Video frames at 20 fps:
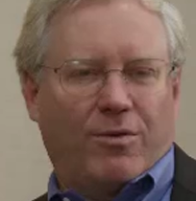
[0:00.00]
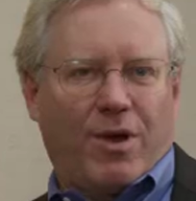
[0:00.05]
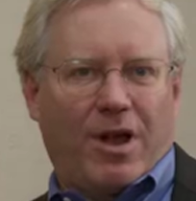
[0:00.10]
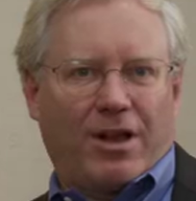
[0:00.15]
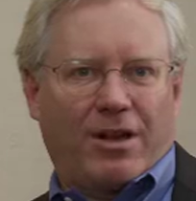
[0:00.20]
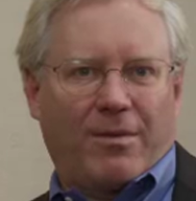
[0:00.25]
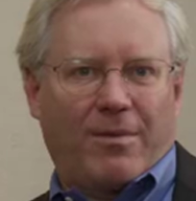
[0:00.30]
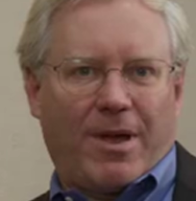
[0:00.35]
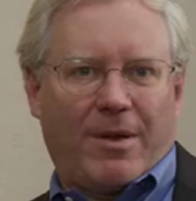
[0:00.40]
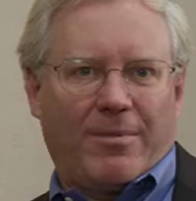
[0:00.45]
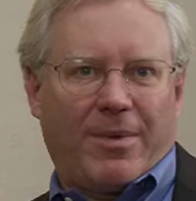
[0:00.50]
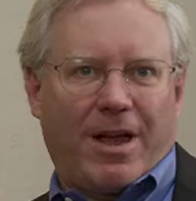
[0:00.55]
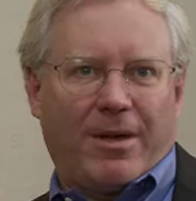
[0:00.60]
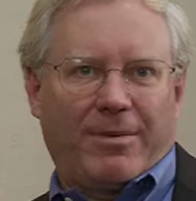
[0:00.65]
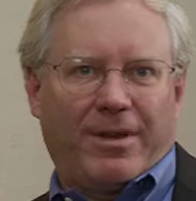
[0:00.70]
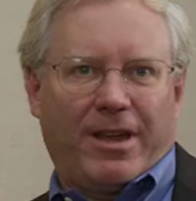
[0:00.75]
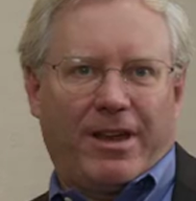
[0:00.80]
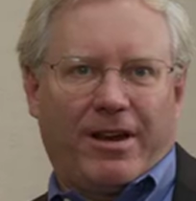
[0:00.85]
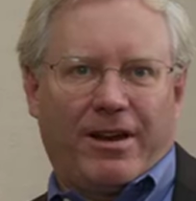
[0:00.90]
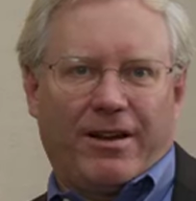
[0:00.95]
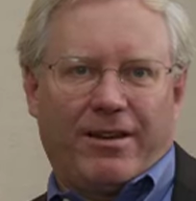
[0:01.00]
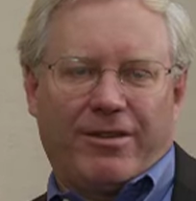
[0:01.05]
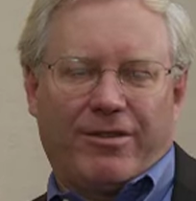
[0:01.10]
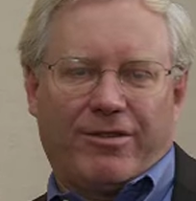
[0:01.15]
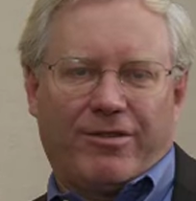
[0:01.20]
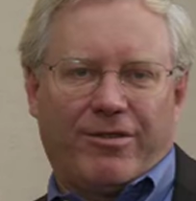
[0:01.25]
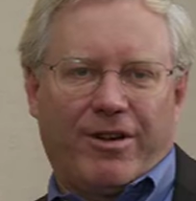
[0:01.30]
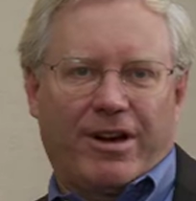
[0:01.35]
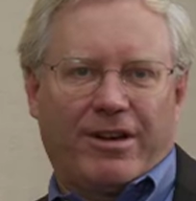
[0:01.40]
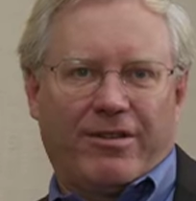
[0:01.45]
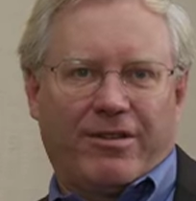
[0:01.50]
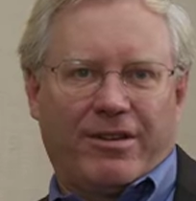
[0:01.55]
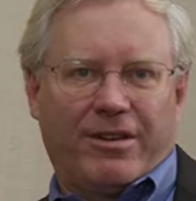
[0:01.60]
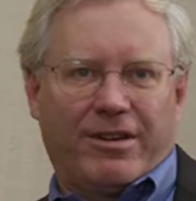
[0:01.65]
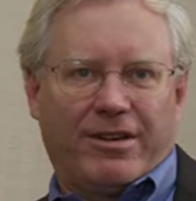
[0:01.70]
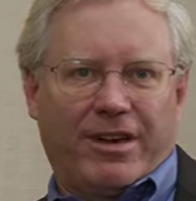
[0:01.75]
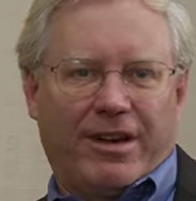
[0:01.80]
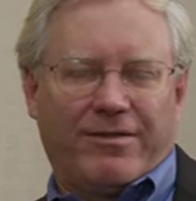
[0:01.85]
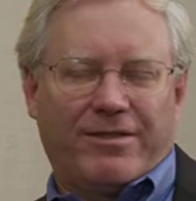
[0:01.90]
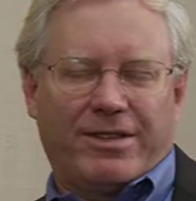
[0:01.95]
Welcome. I'm Bob Kennedy, the director of
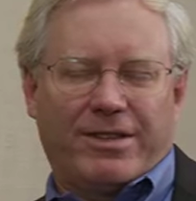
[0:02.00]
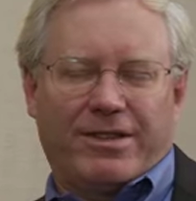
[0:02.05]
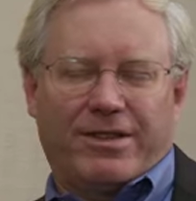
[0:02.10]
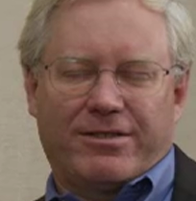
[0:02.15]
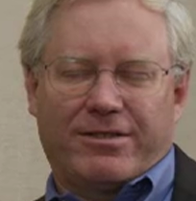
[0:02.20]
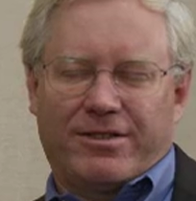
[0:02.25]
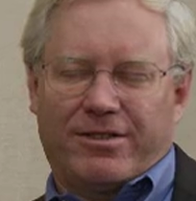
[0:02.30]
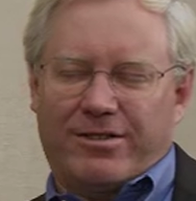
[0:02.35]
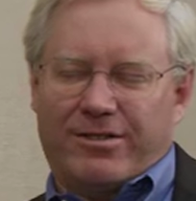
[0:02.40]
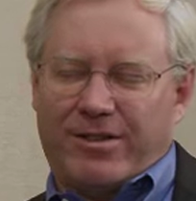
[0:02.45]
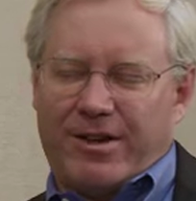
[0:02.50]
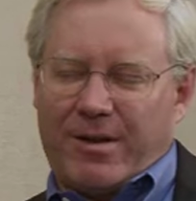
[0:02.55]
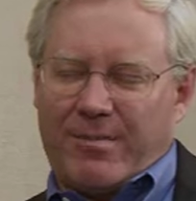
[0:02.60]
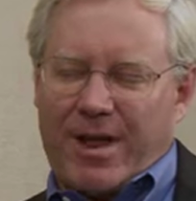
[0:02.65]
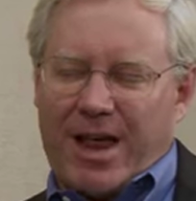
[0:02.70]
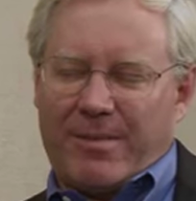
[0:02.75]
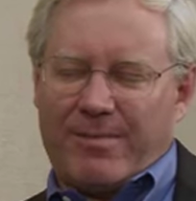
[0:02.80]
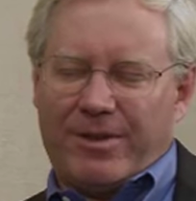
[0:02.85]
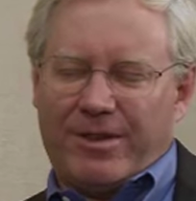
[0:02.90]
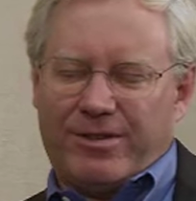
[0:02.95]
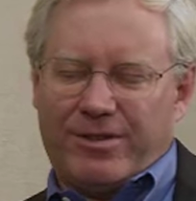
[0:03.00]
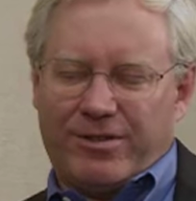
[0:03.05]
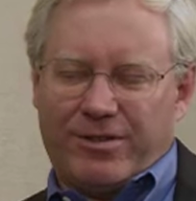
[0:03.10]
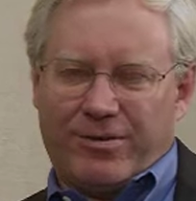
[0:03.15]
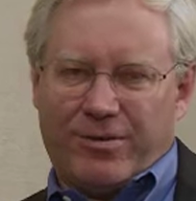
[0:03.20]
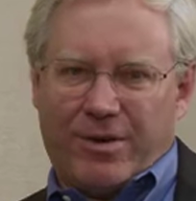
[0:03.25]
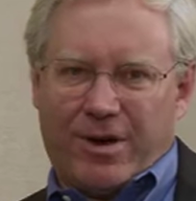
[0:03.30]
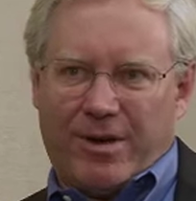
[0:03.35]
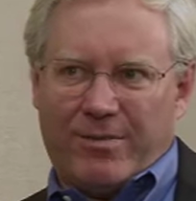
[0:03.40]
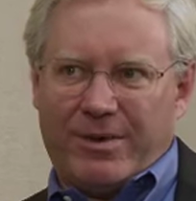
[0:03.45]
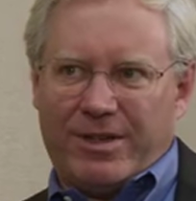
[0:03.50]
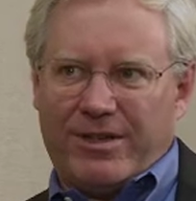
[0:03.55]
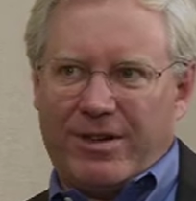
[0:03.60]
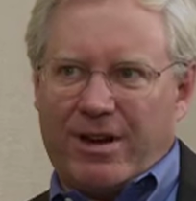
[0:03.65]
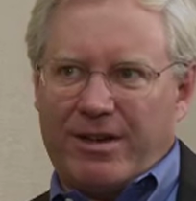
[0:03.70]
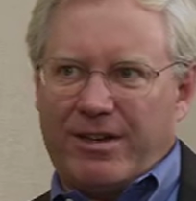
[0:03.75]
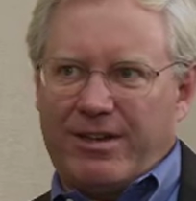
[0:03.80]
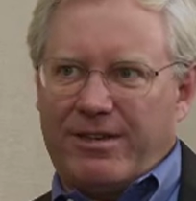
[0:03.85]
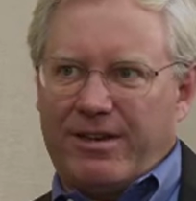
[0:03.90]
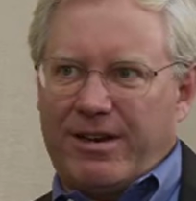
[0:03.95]
the Davidson Institute, and I'm happy to uh, be
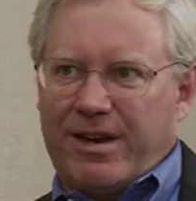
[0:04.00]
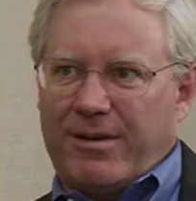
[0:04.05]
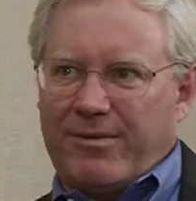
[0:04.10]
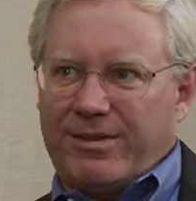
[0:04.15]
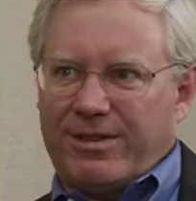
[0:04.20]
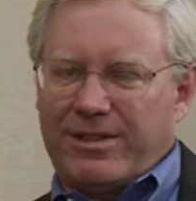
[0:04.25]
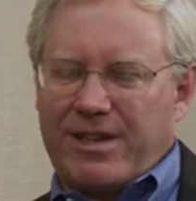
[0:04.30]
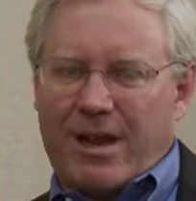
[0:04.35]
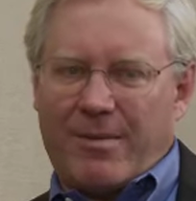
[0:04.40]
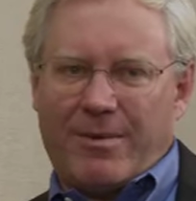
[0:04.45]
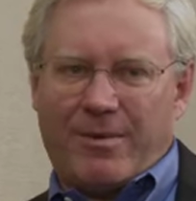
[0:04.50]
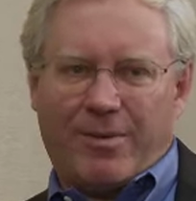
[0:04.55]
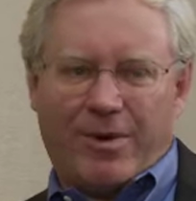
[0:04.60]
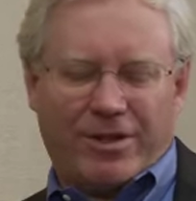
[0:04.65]
talking today with Simon